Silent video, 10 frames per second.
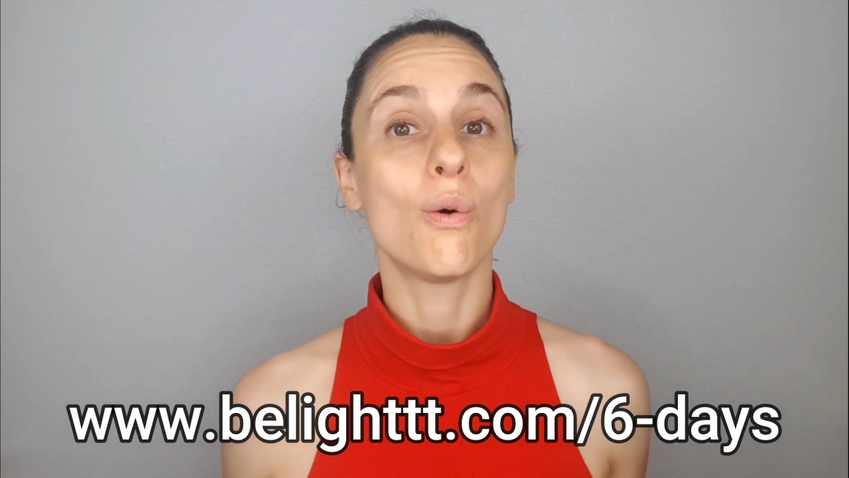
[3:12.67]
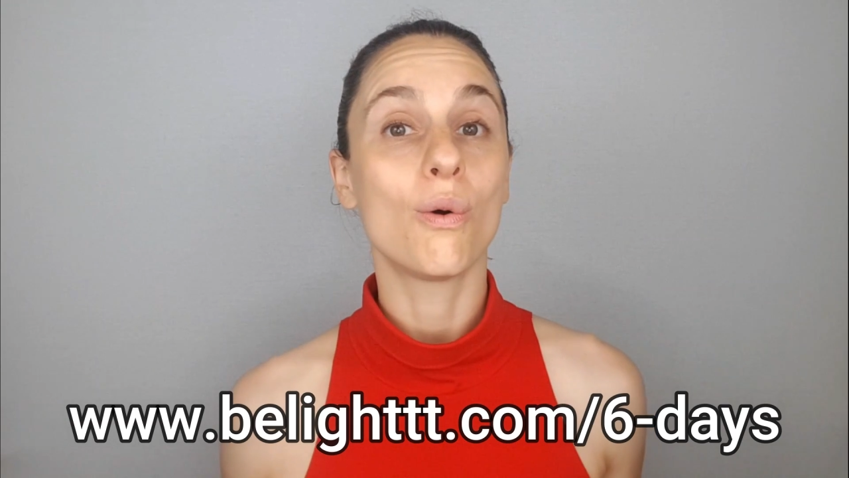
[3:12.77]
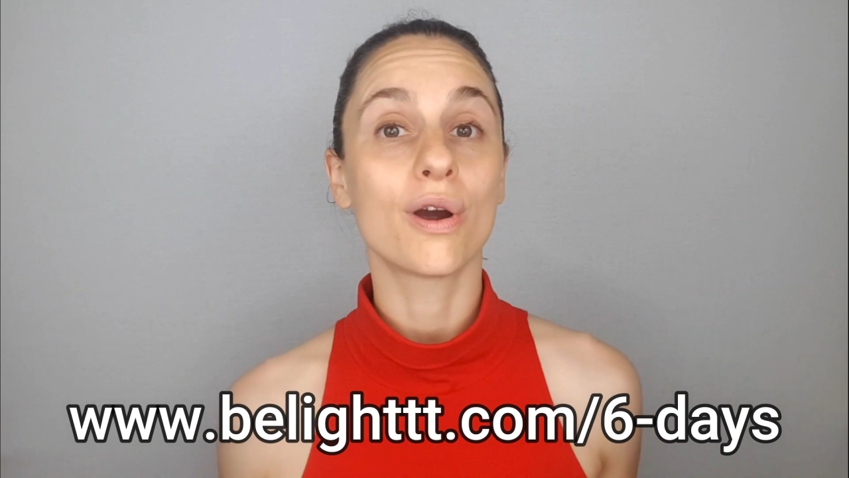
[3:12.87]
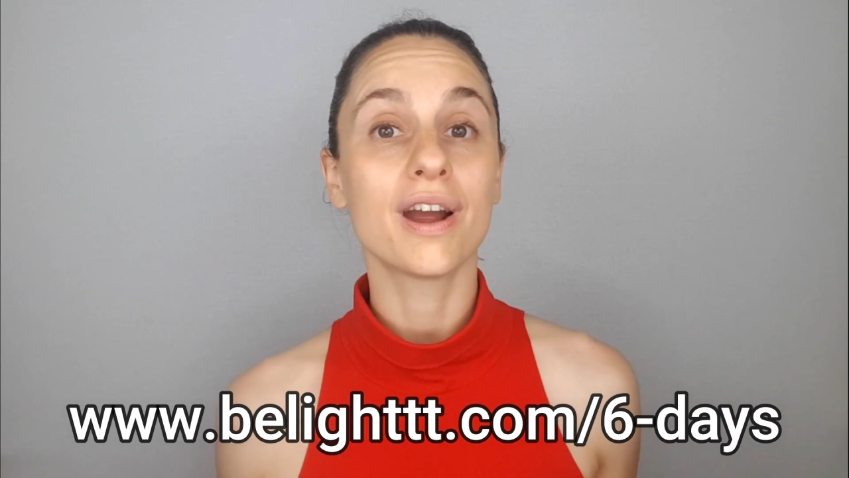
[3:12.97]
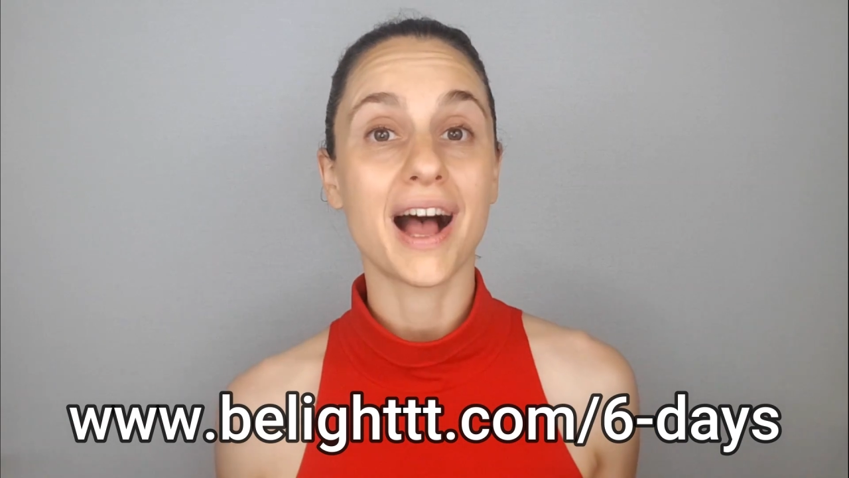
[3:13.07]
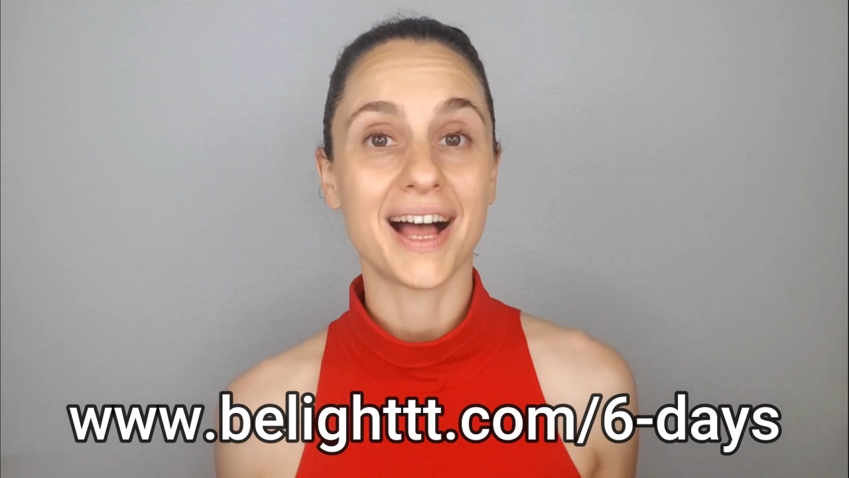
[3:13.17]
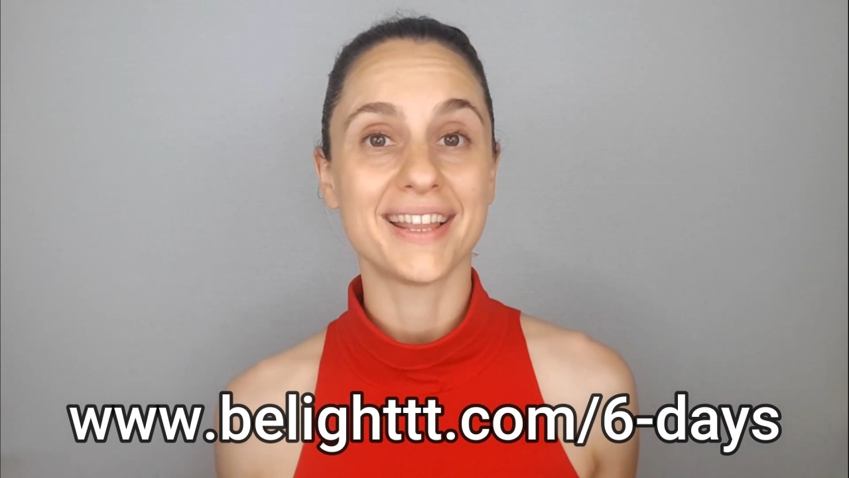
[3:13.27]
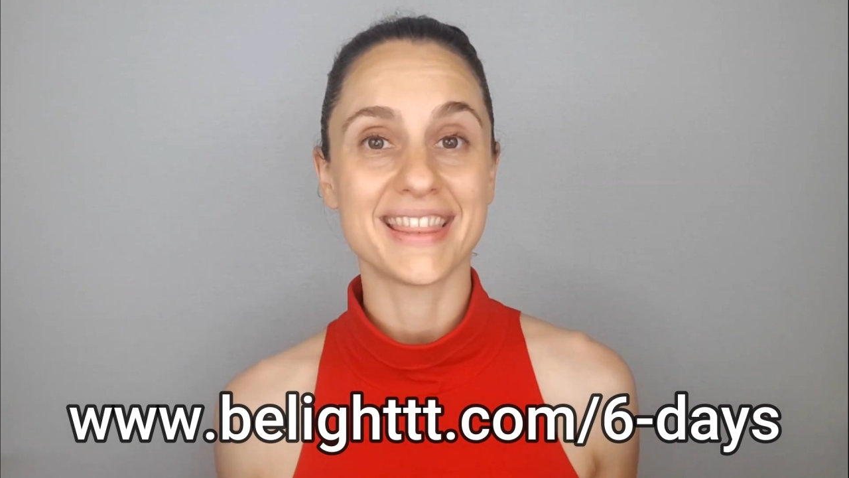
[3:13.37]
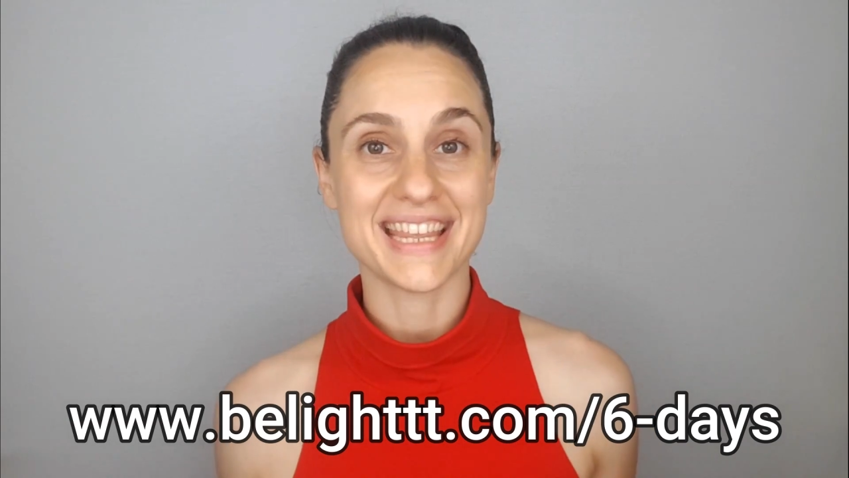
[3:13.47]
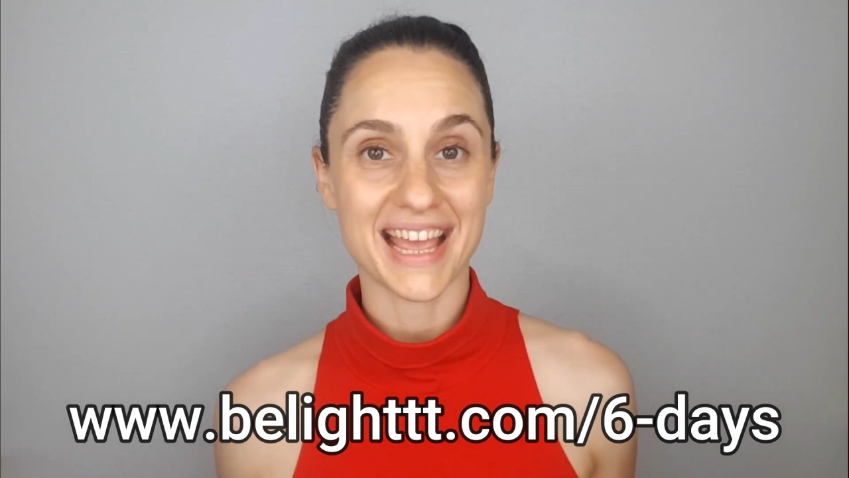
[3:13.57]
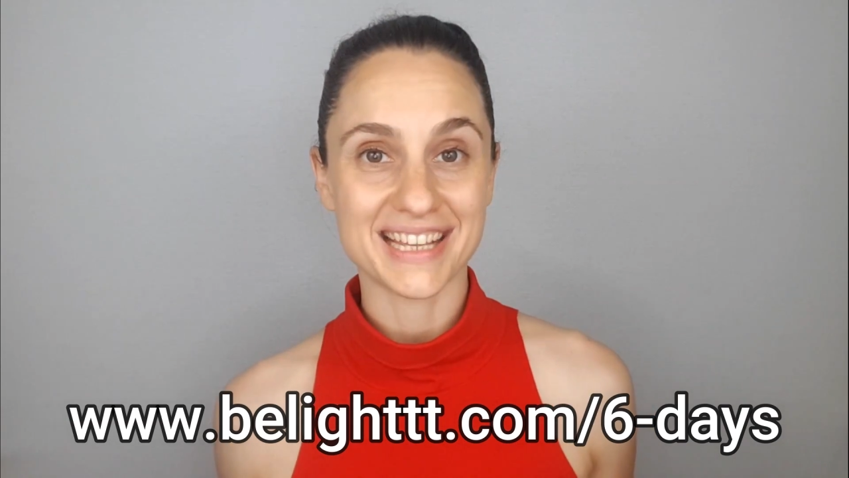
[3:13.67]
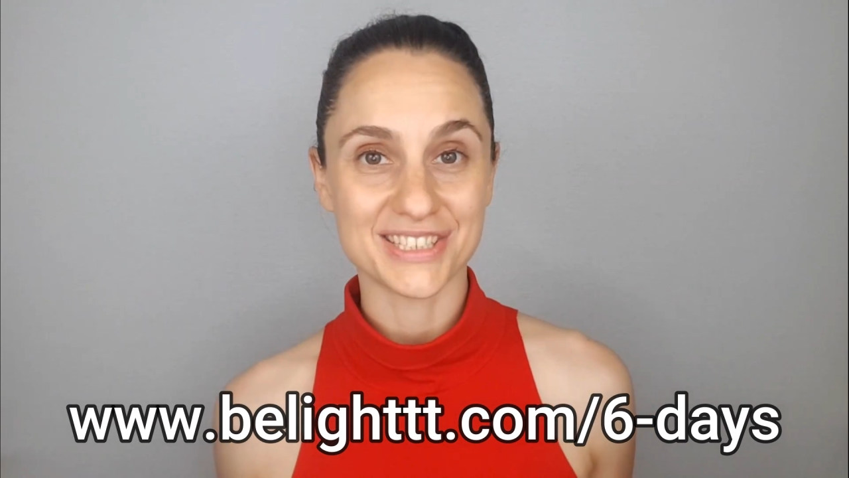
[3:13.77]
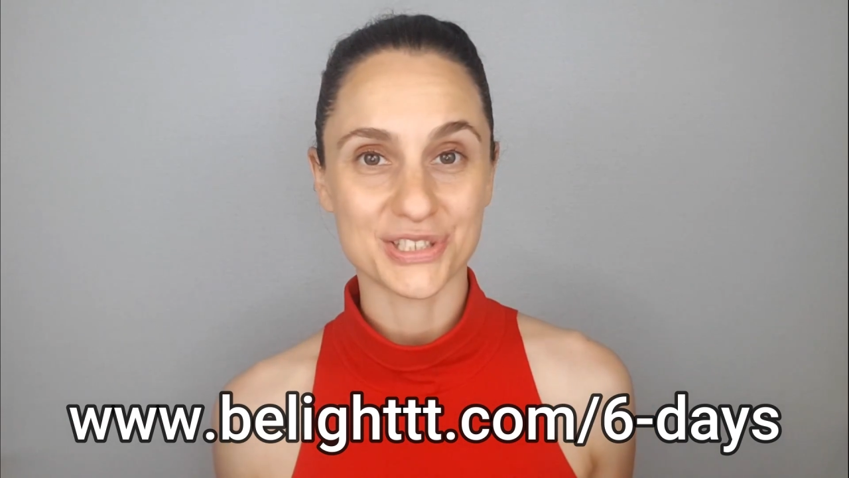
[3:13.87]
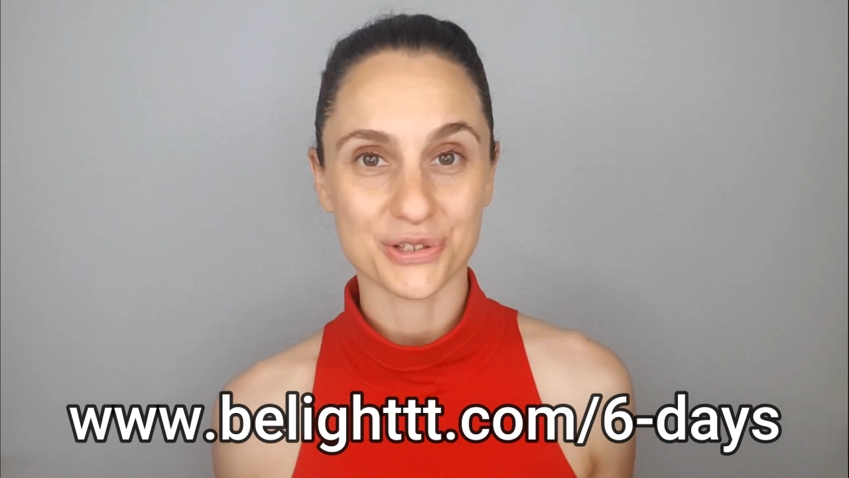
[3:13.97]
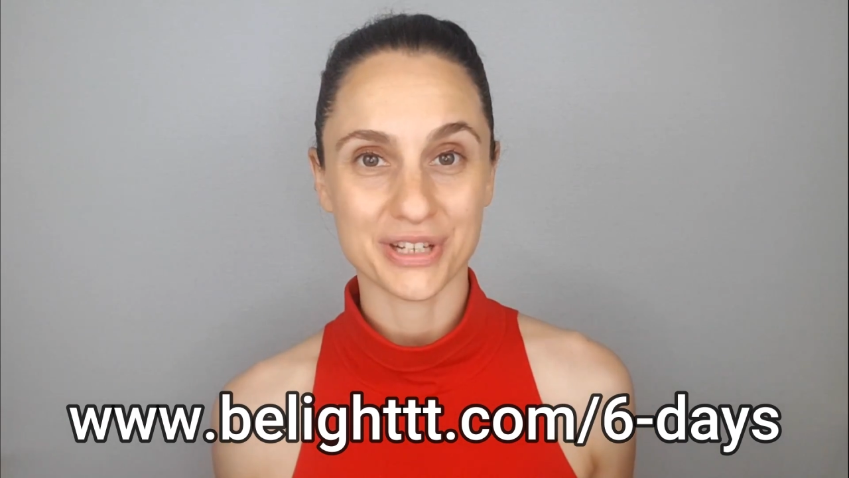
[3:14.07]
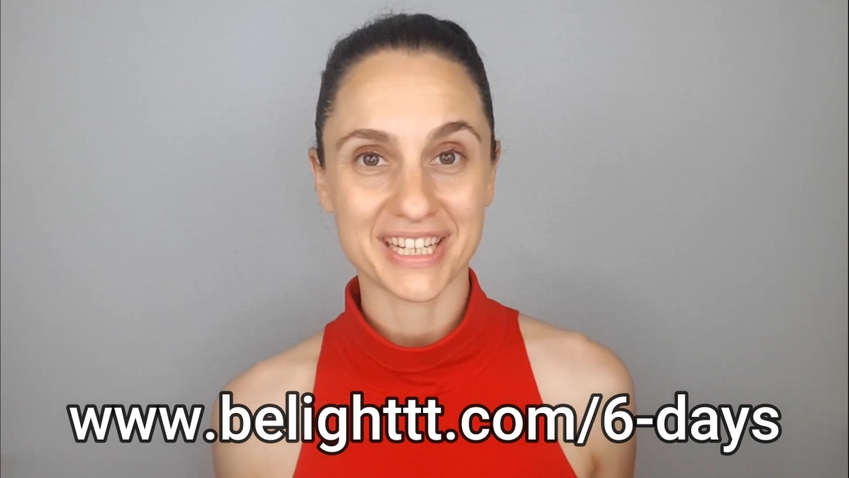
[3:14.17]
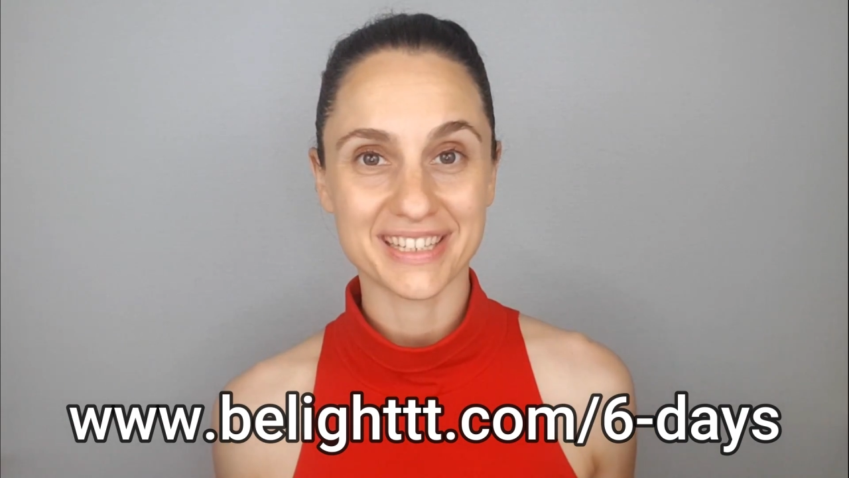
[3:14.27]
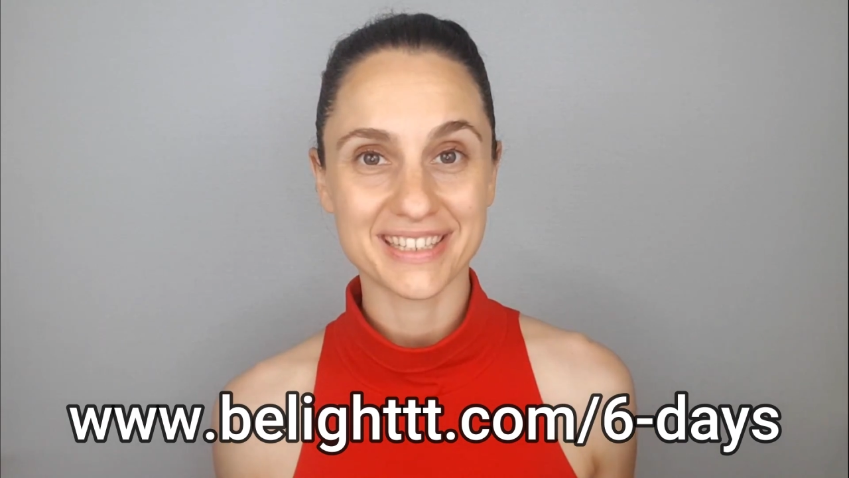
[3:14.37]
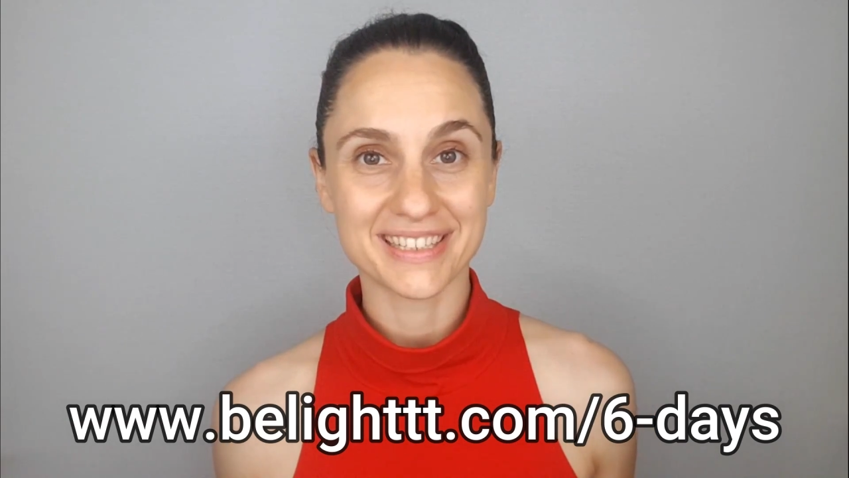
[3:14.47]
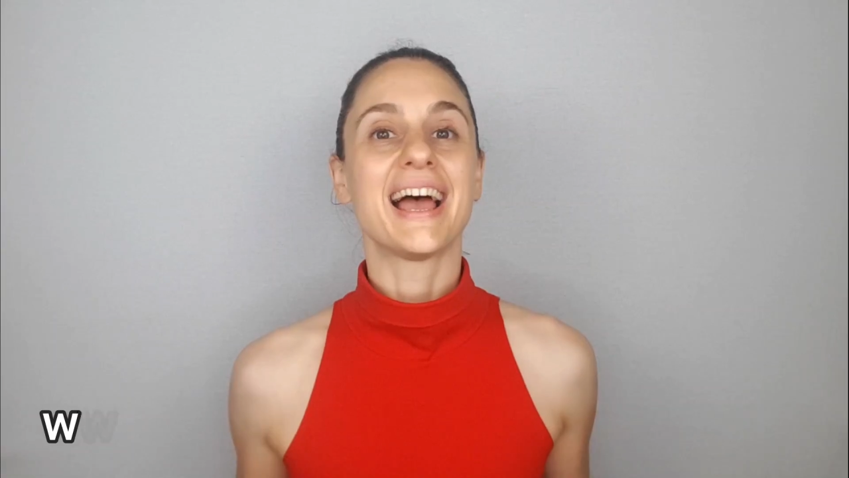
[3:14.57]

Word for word: or on the end screen.